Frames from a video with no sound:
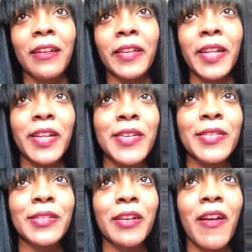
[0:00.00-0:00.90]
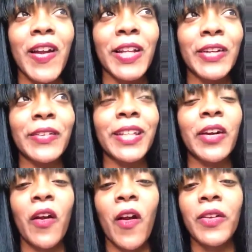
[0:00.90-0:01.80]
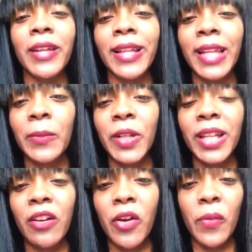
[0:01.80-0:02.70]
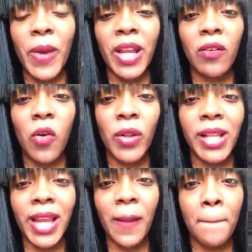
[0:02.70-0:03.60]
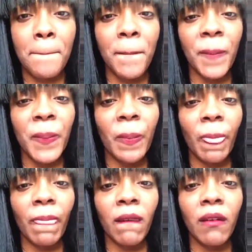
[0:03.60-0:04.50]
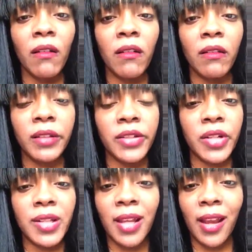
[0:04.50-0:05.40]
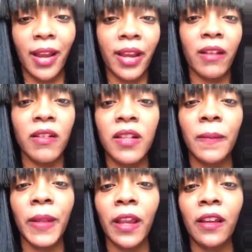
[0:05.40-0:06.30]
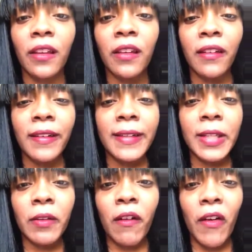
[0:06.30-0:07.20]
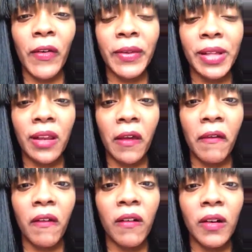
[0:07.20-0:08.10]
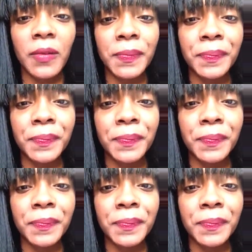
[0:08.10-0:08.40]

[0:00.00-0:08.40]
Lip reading: they used to call you. They don't call you that anymore. They call you by your own name, or they just say hey or something. They don't call you that at all.